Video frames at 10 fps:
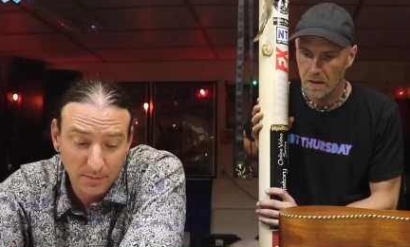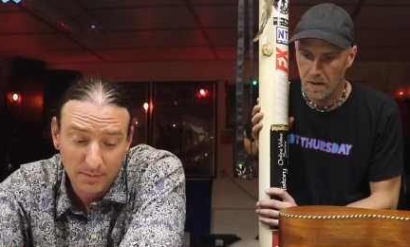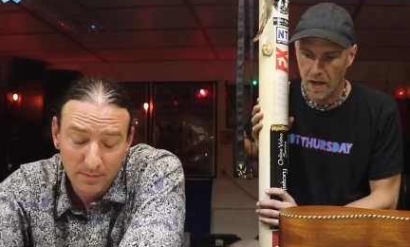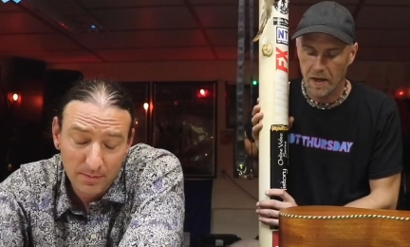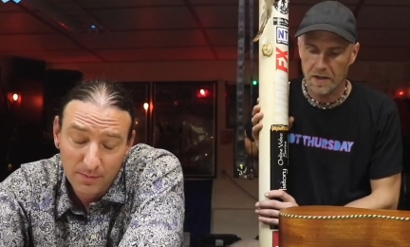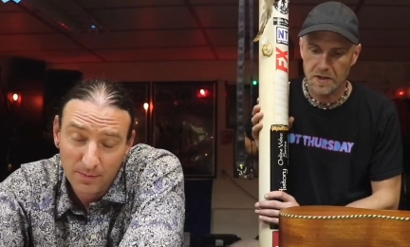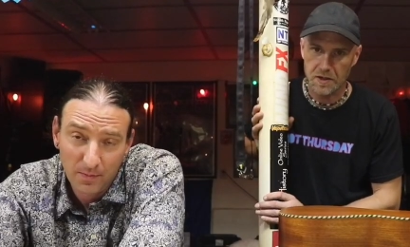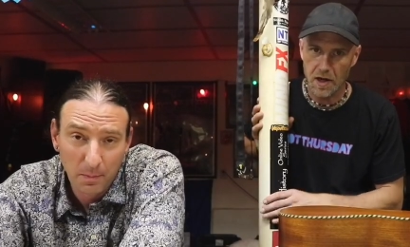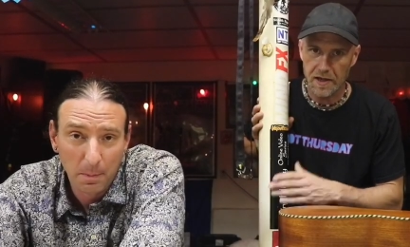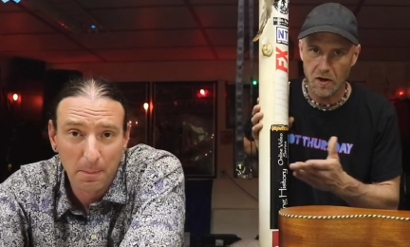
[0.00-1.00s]
Speaker 1: Yeah, and it's
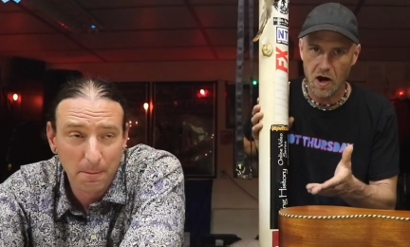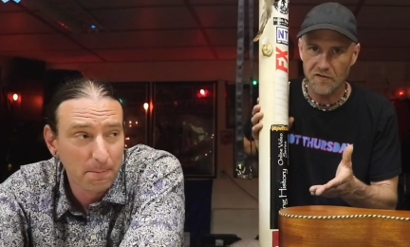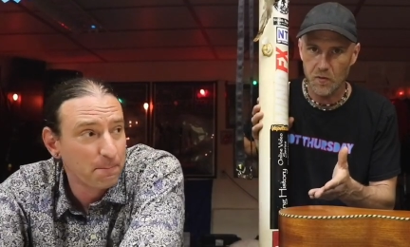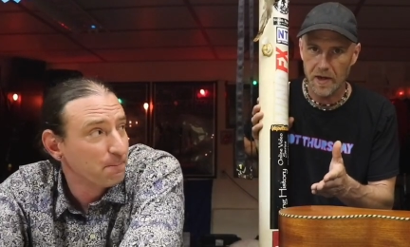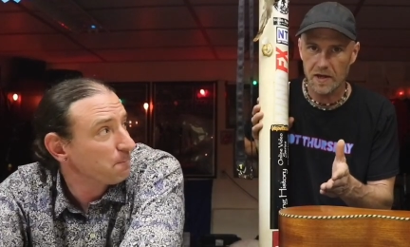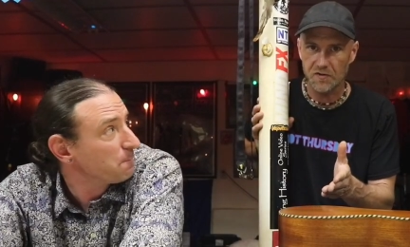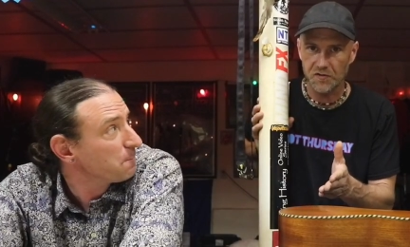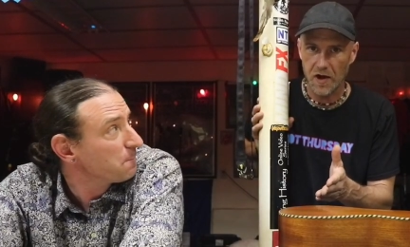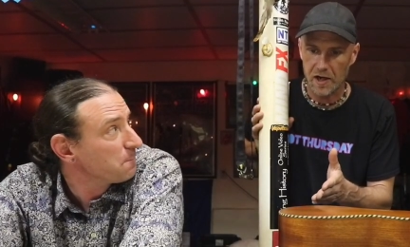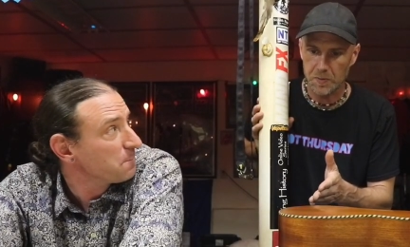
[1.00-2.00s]
not that often we get to
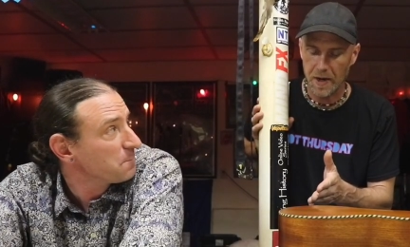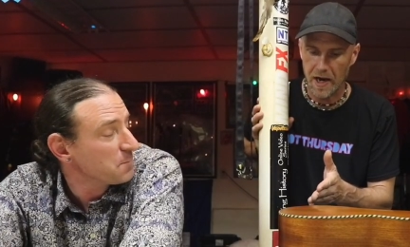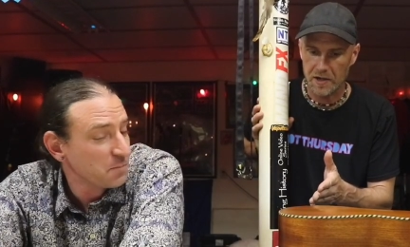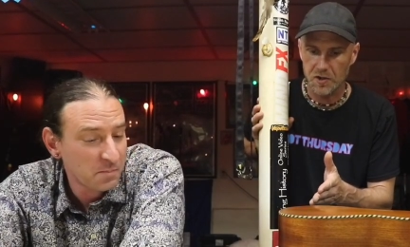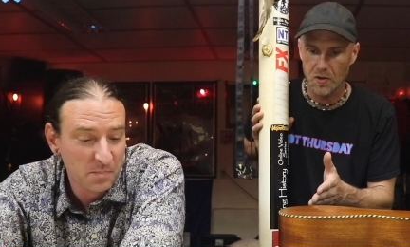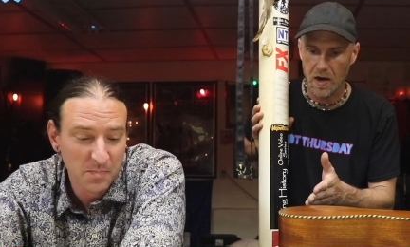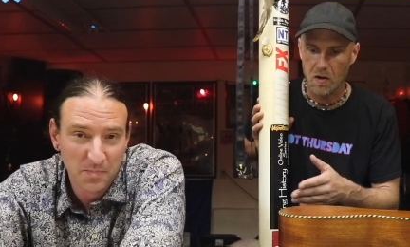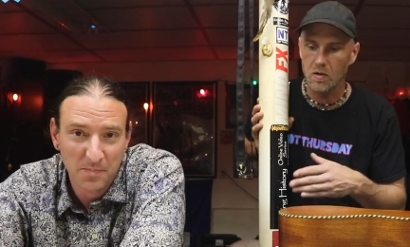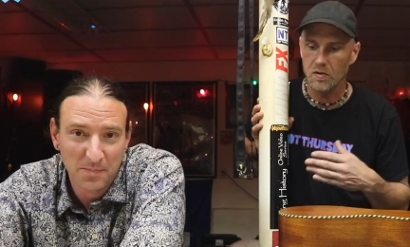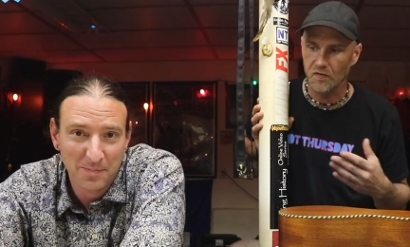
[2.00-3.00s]
flash back to
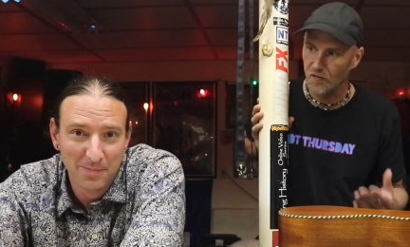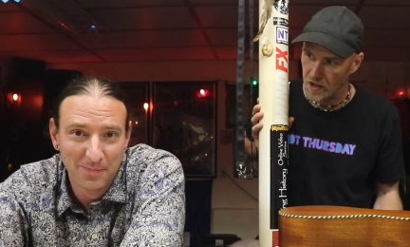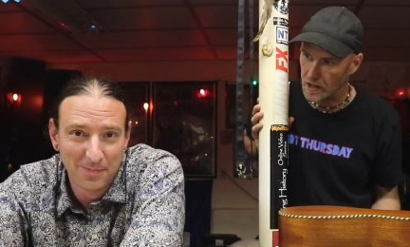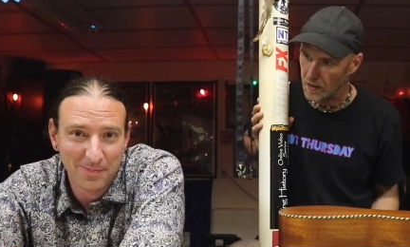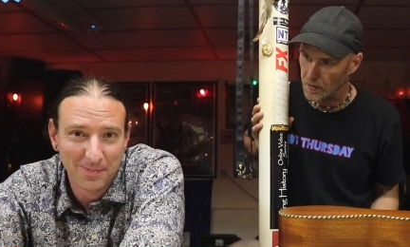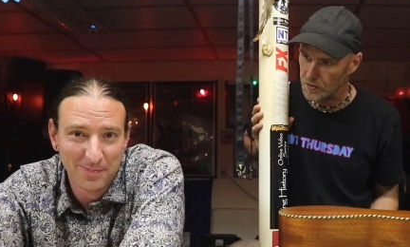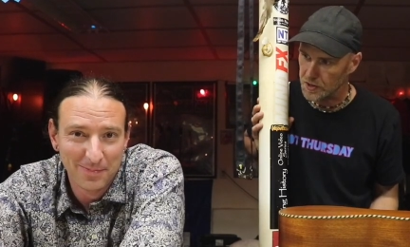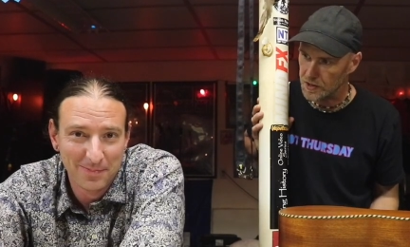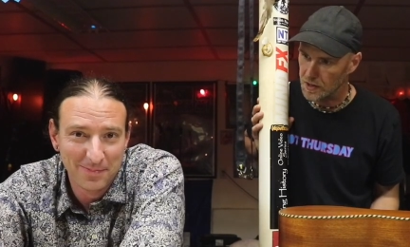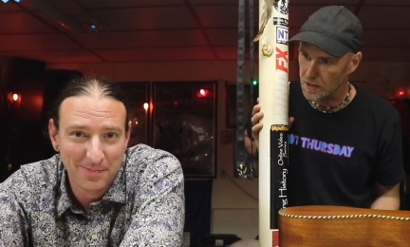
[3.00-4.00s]
our own
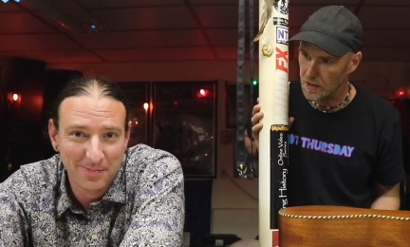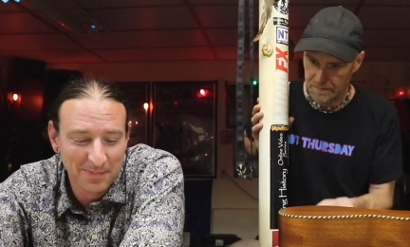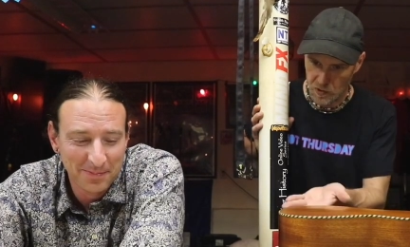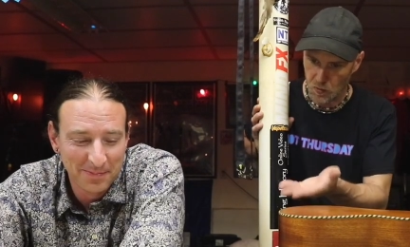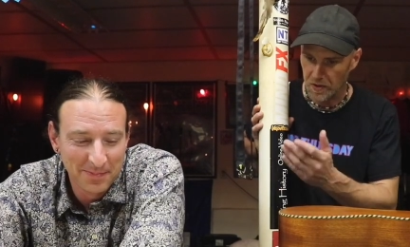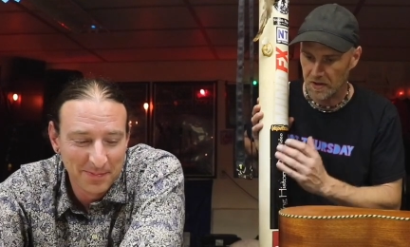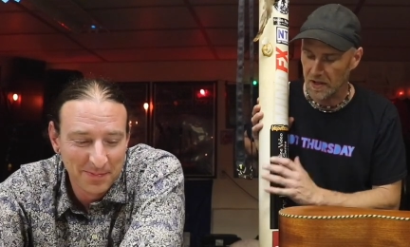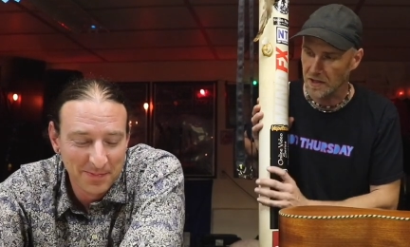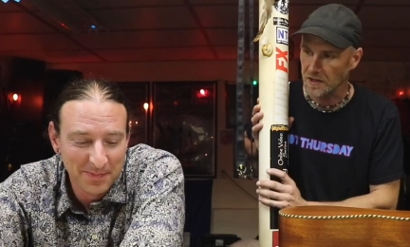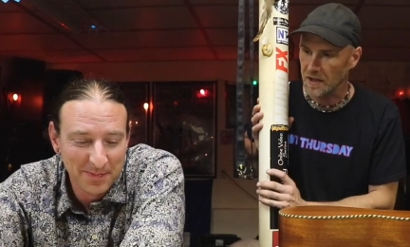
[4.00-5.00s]
videos with
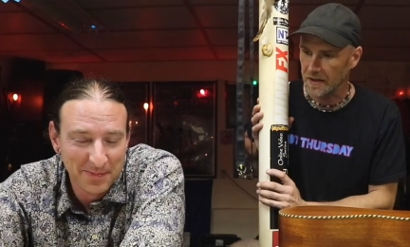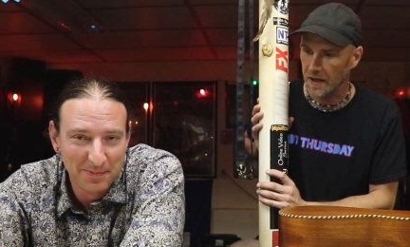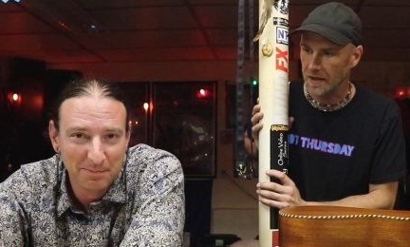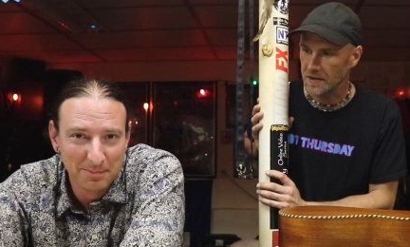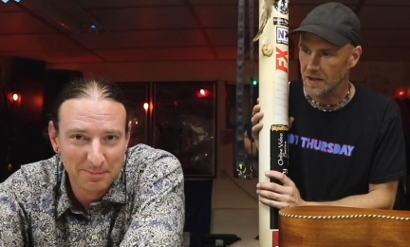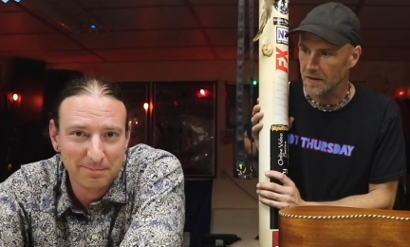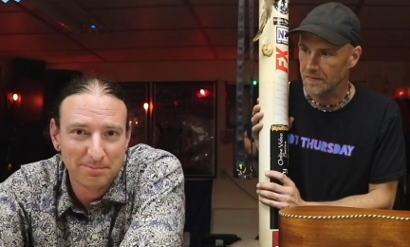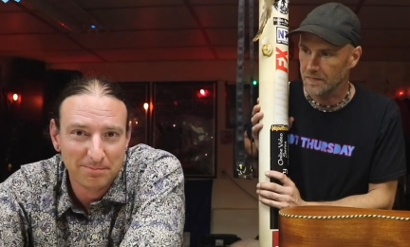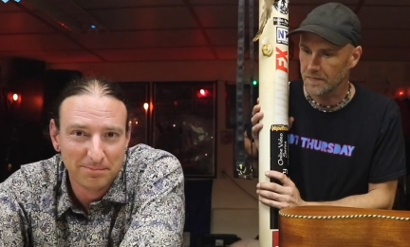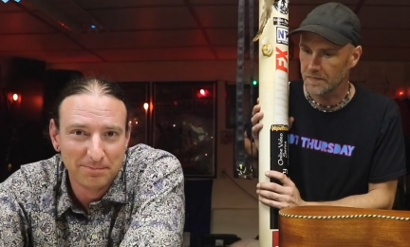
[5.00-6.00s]
things like that. So,
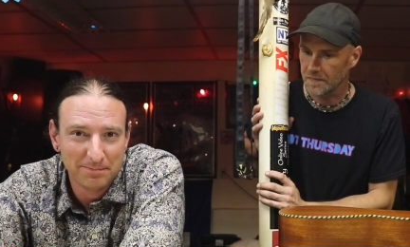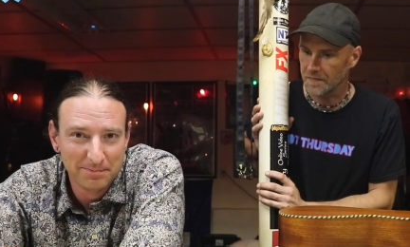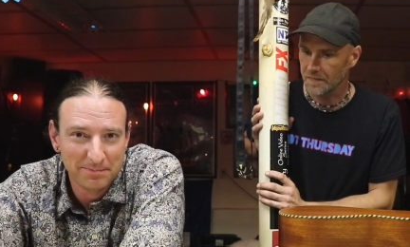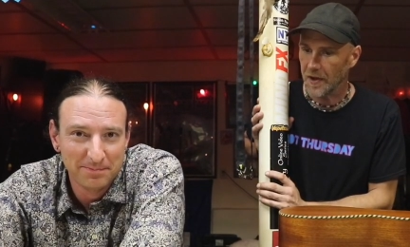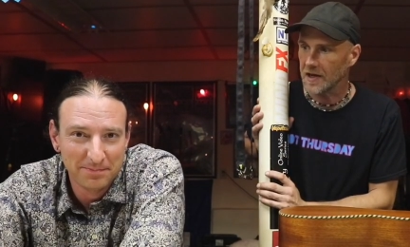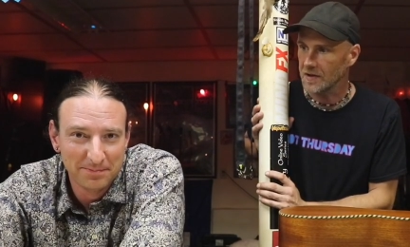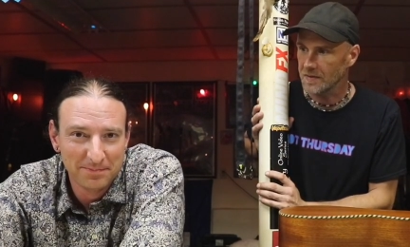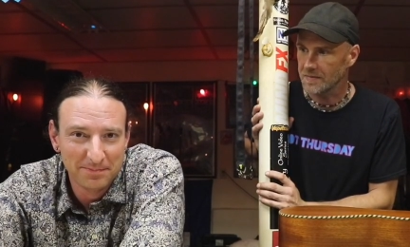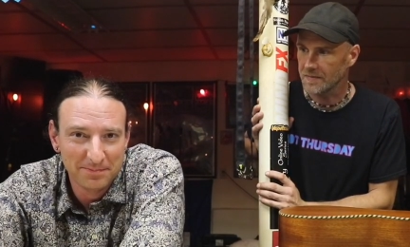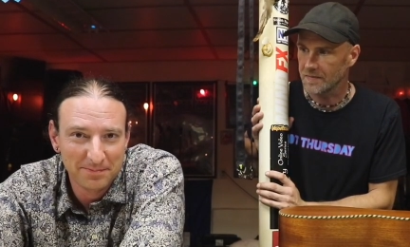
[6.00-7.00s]
thank you.
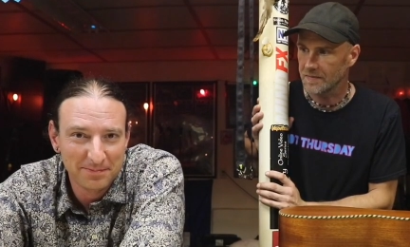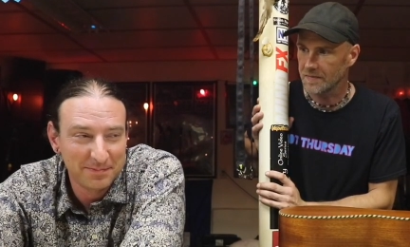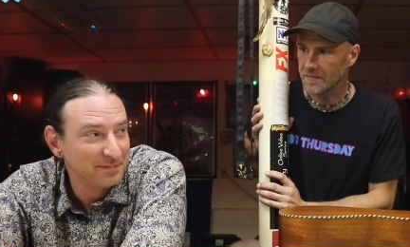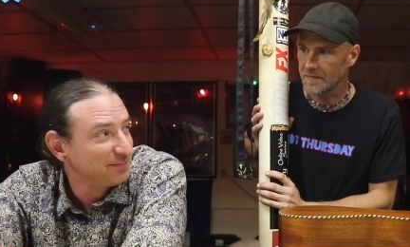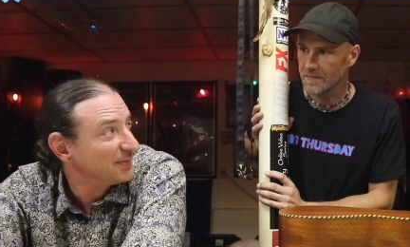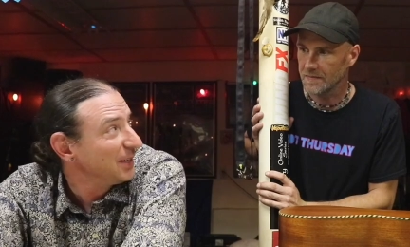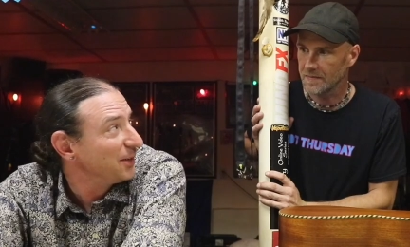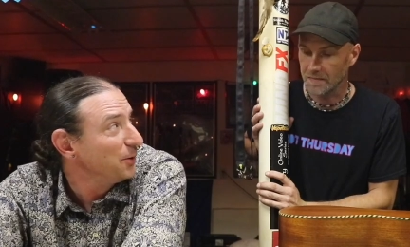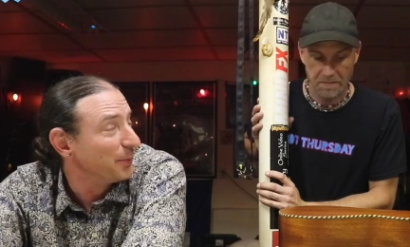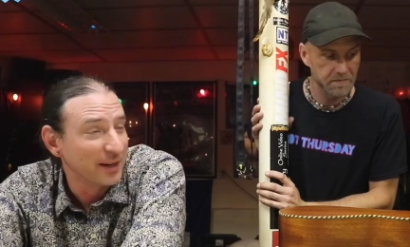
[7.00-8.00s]

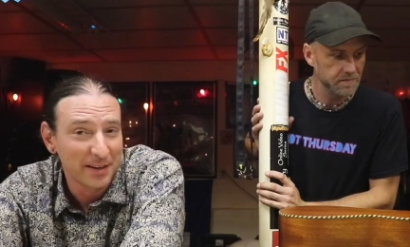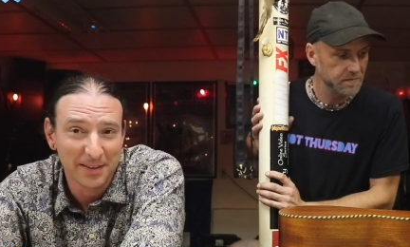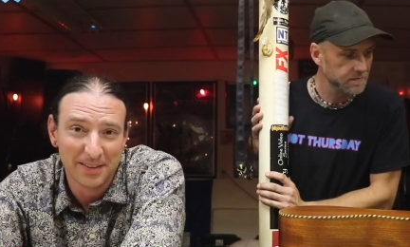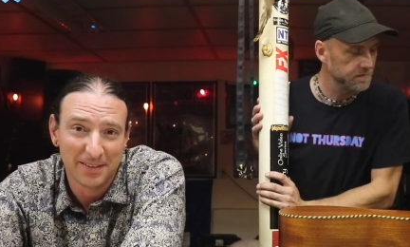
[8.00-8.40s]
Speaker 2: Thank you, man.